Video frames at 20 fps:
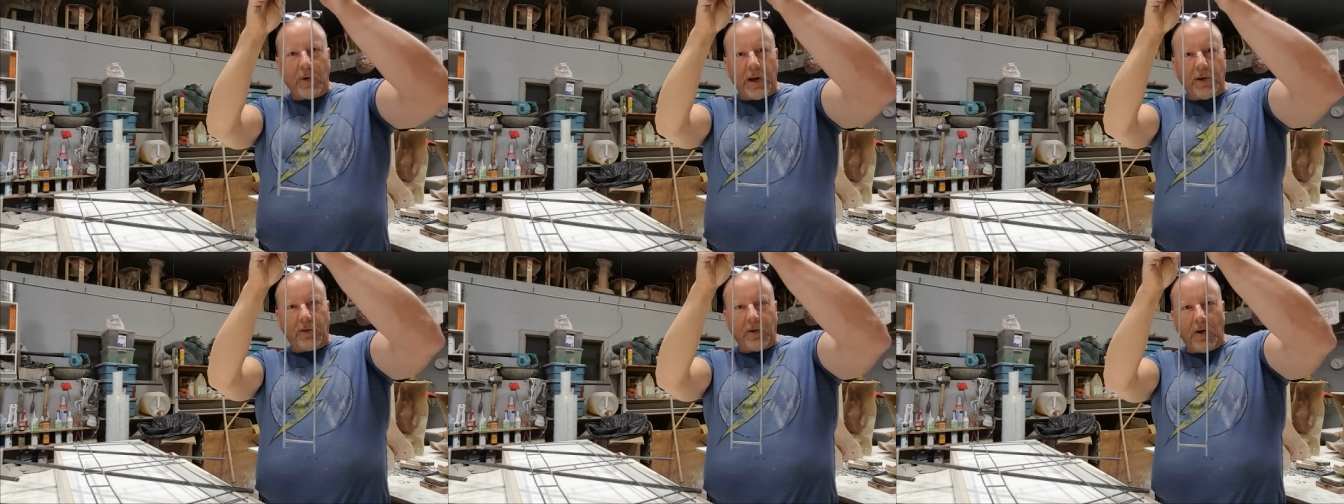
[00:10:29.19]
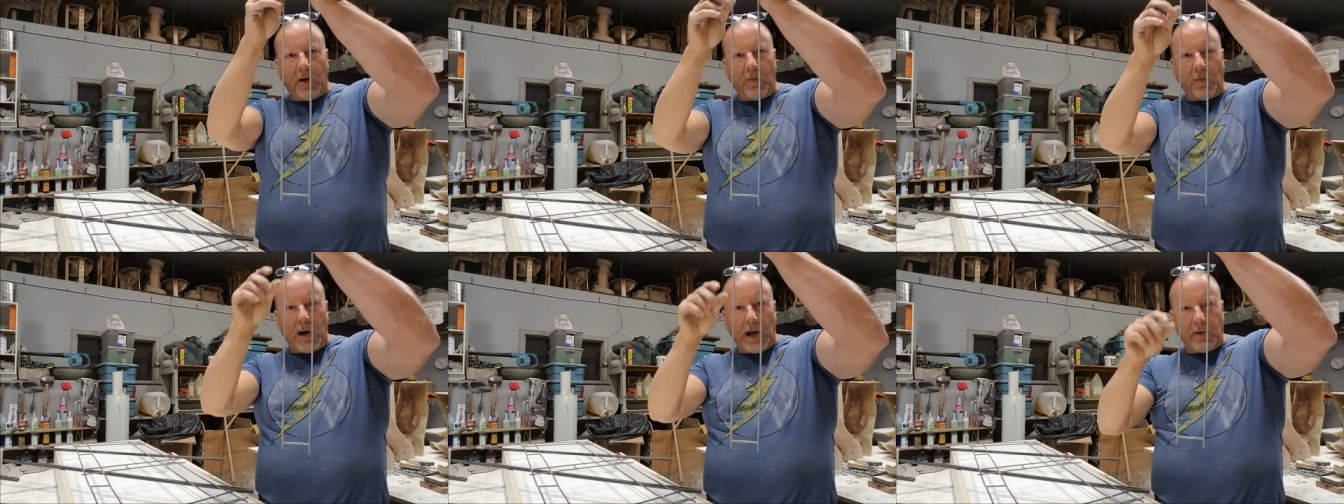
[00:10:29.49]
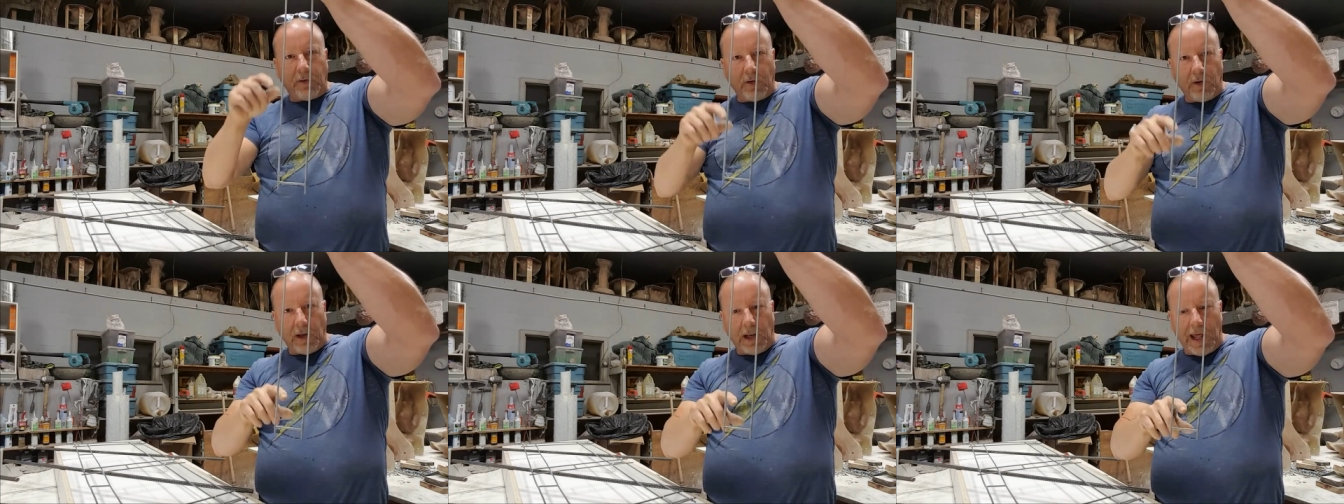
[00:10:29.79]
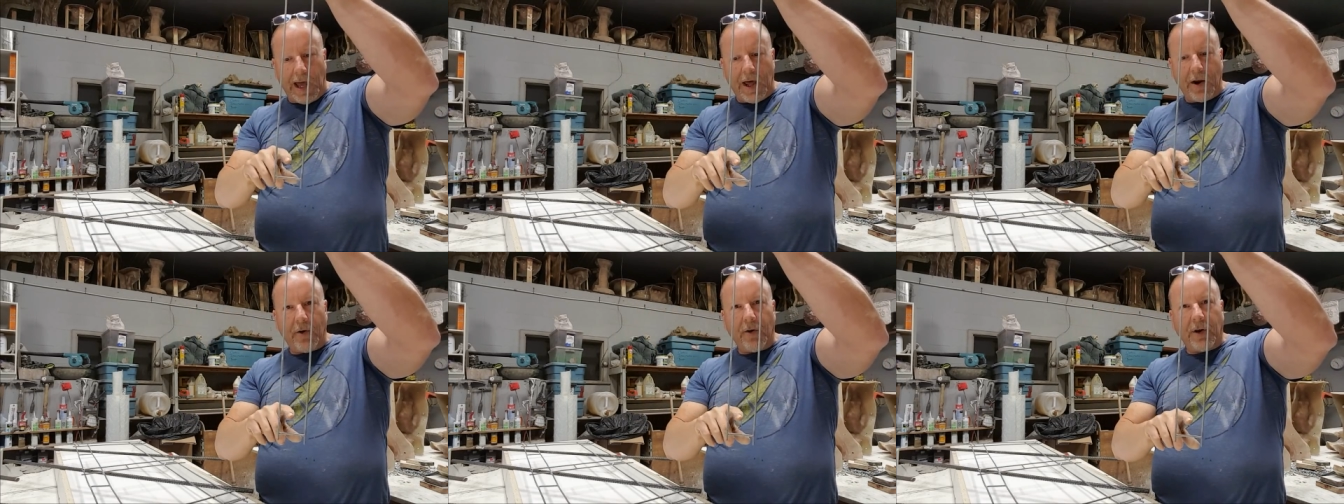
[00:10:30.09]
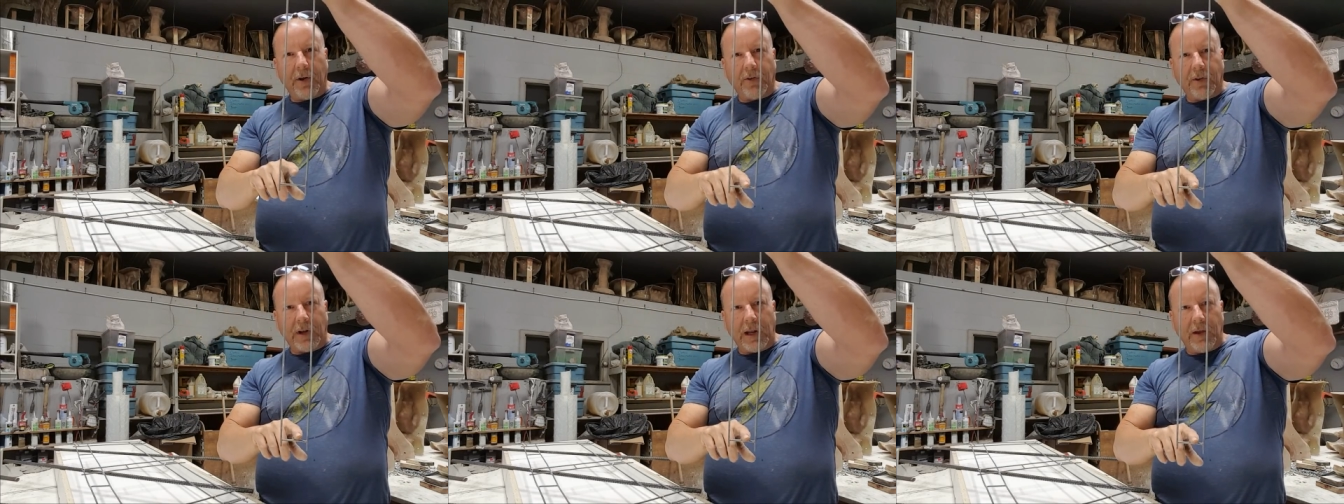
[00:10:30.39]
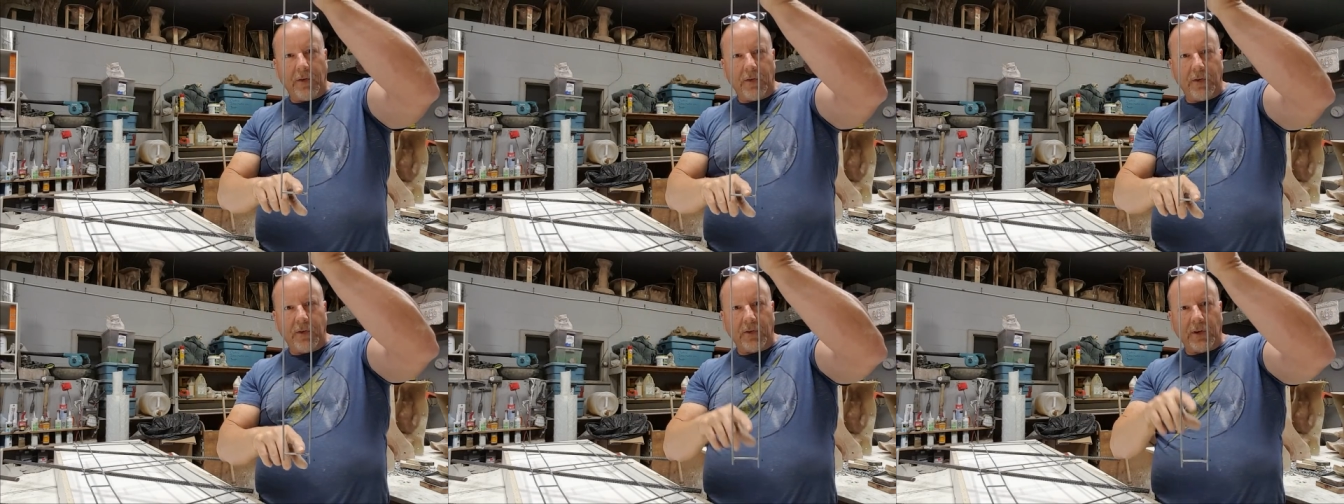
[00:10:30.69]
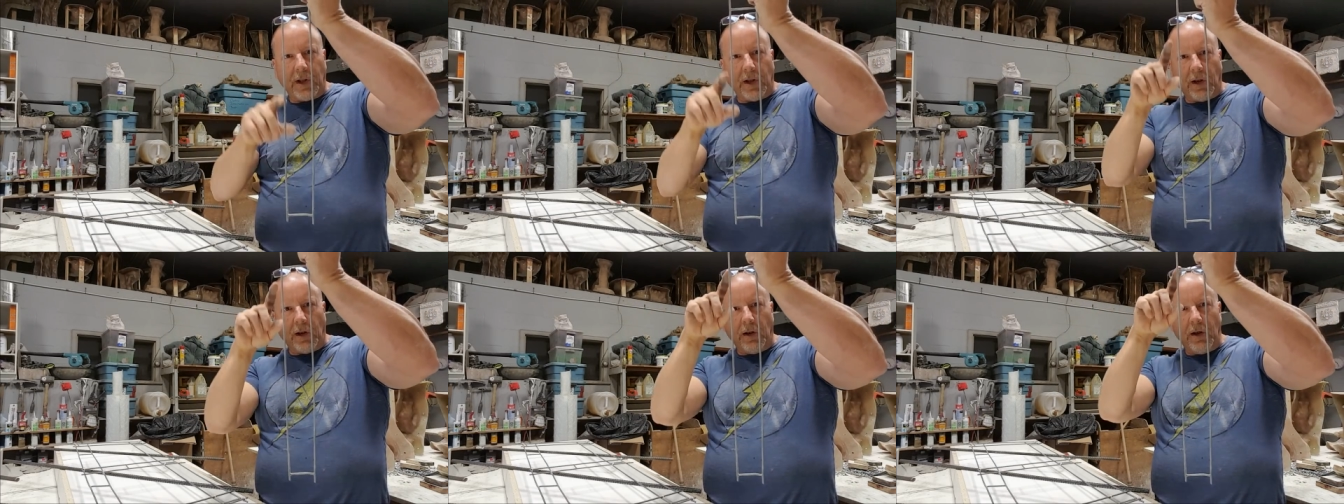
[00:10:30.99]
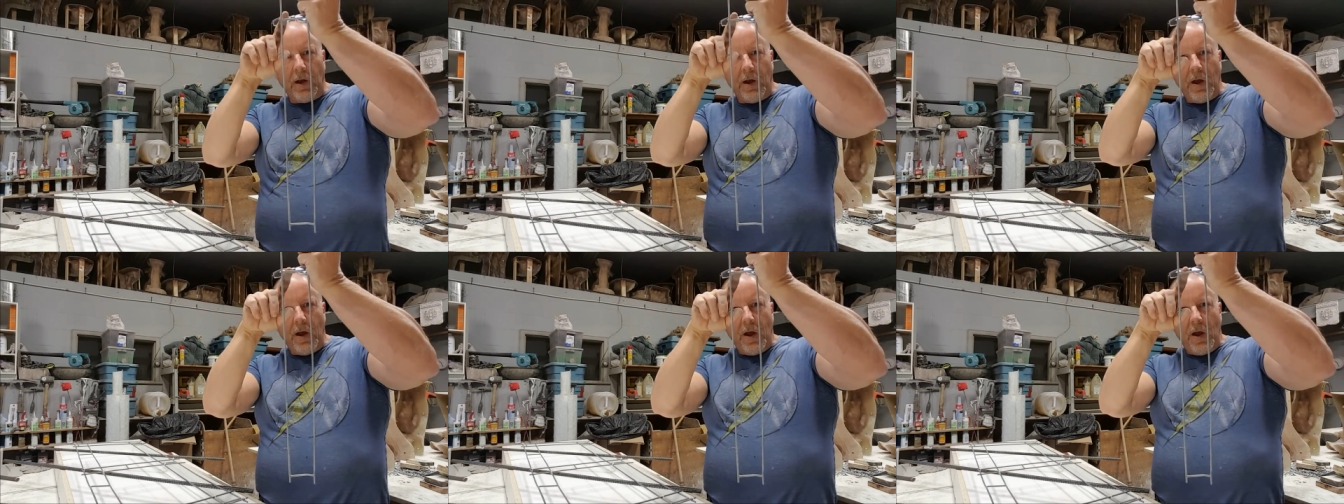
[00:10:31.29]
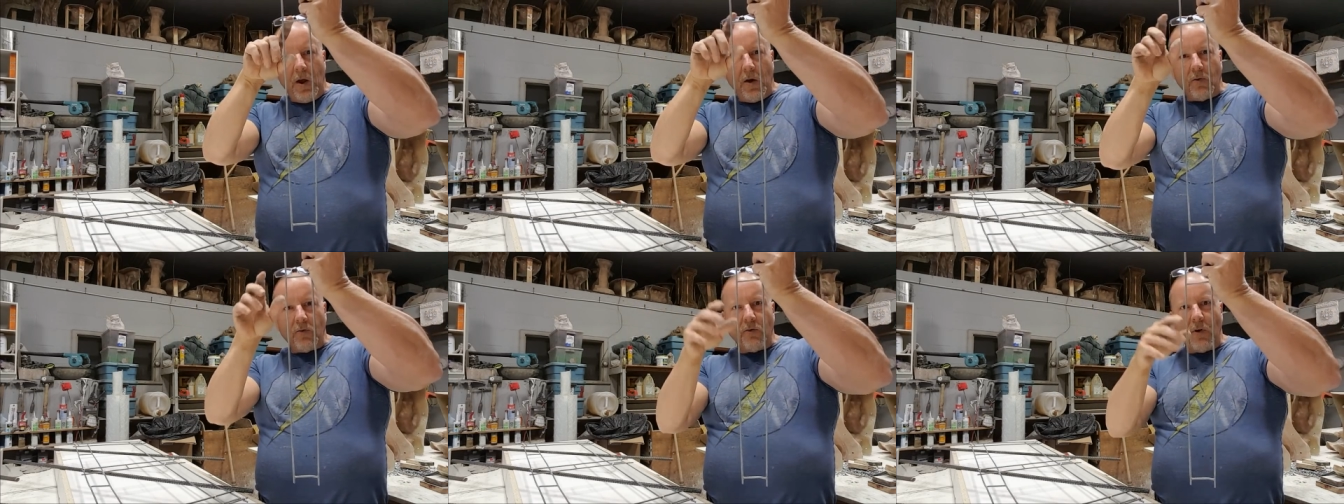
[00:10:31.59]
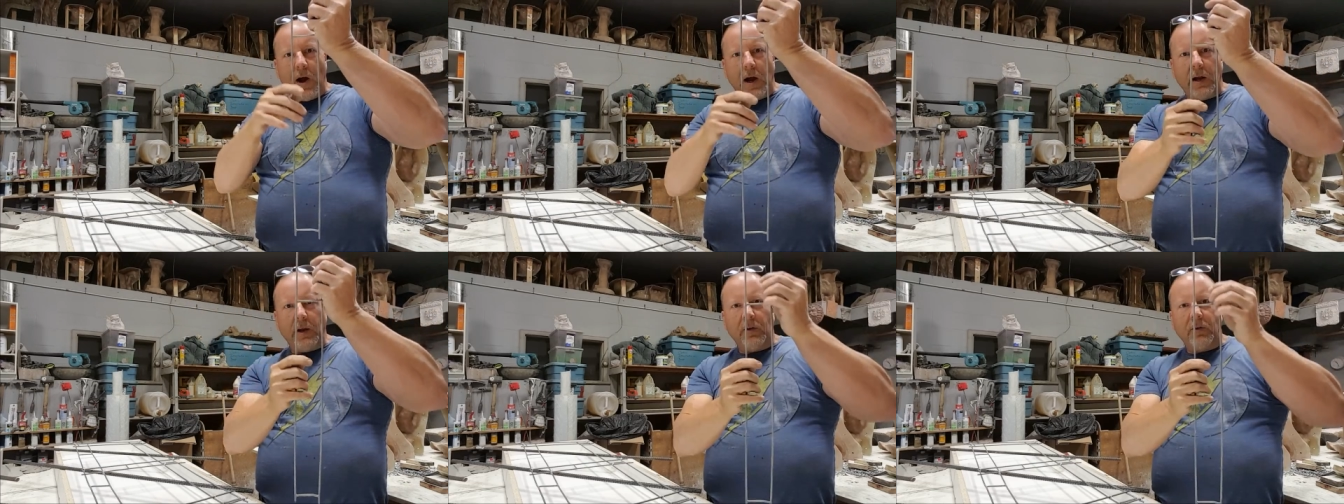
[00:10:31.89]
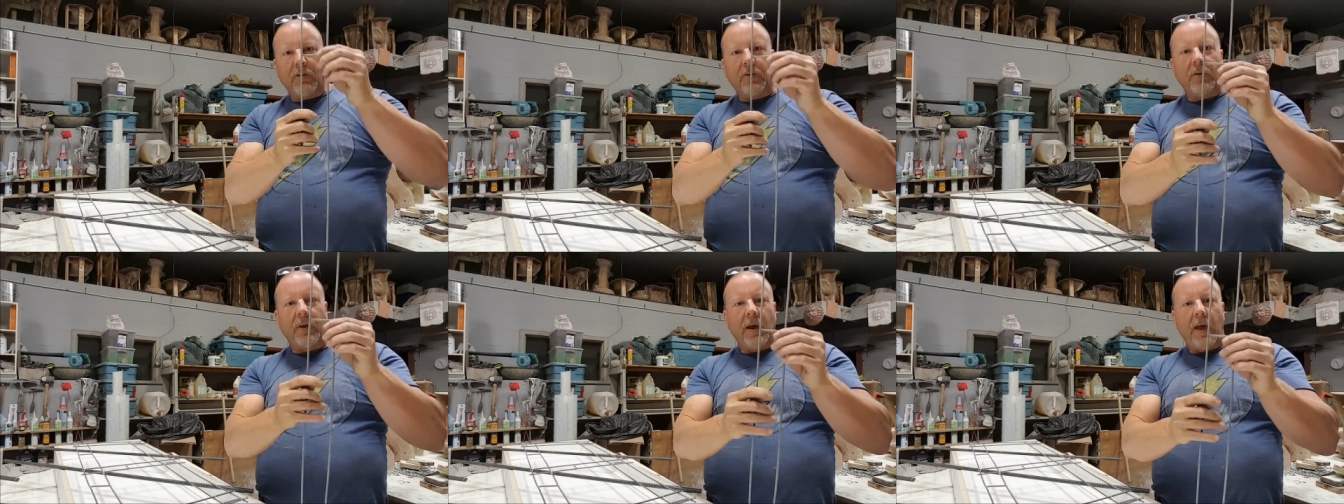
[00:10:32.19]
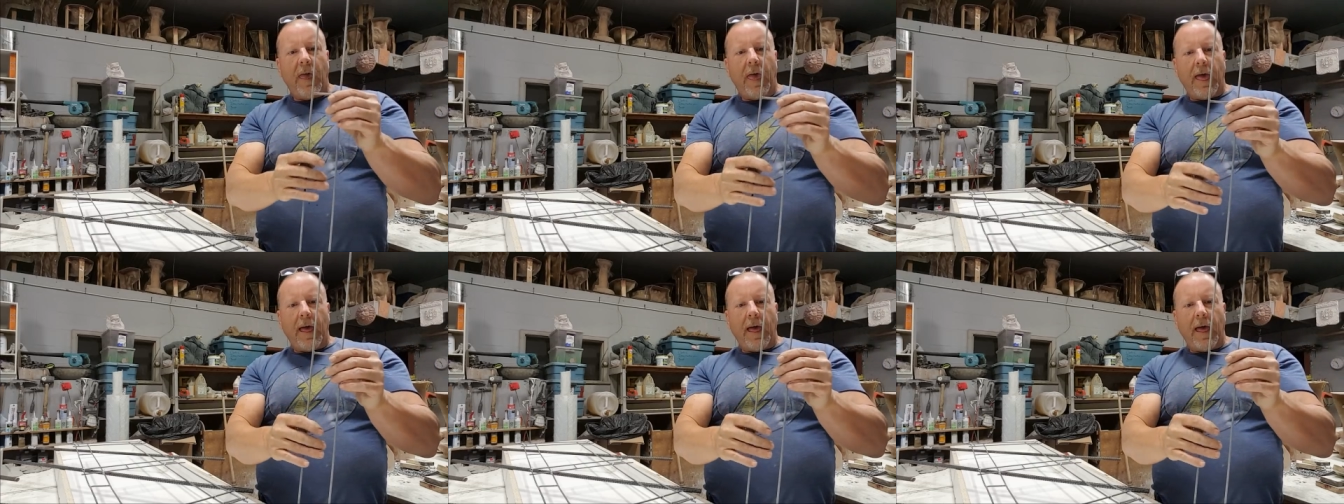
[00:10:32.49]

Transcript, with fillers: the way it's called, why it's called ladder, because it has these little rungs.